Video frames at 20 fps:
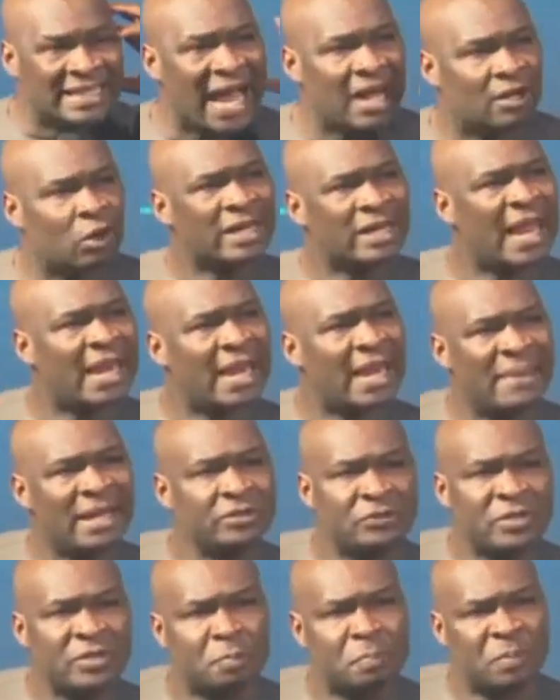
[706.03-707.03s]
not
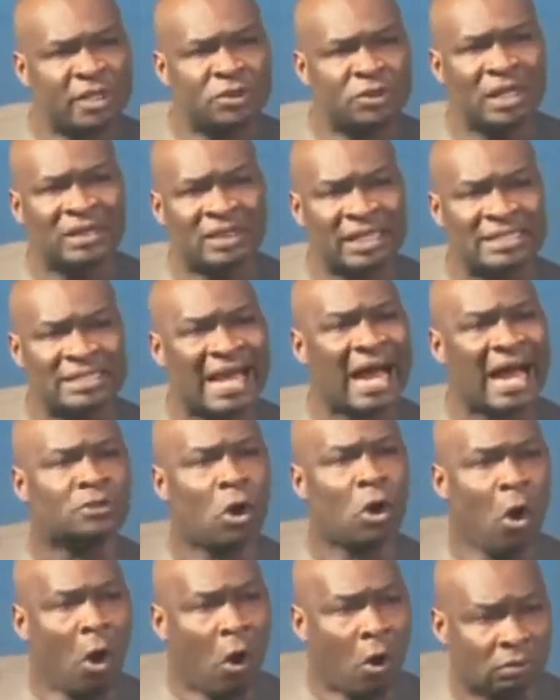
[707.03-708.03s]
elementary spiritual things at
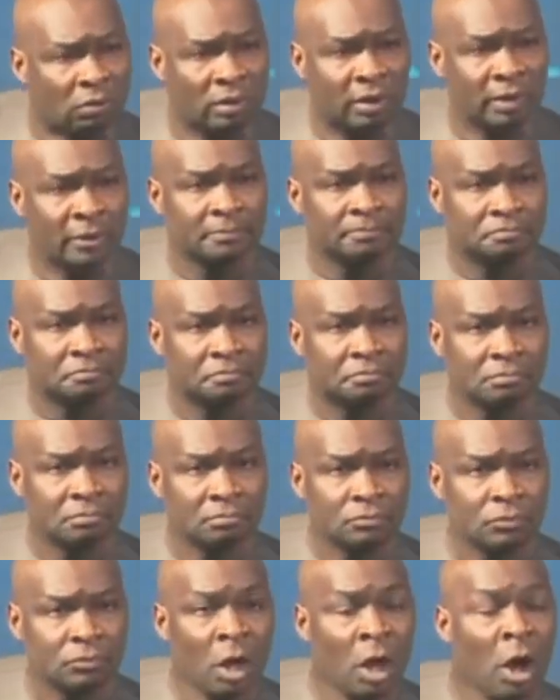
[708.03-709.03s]
all.
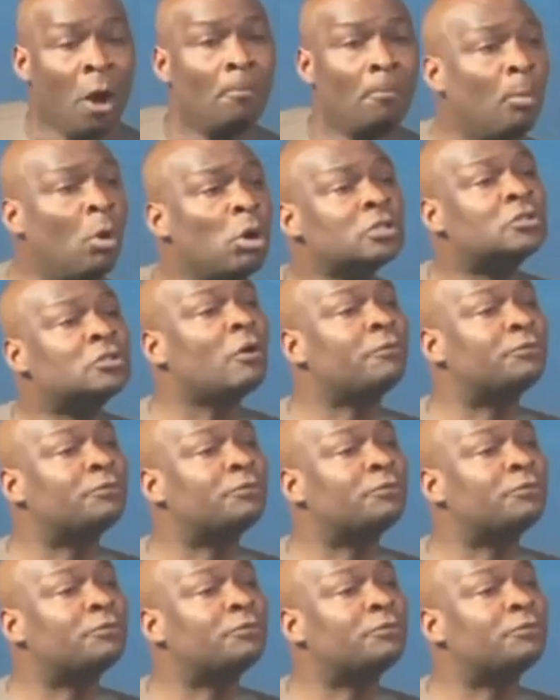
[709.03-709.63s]
Most of you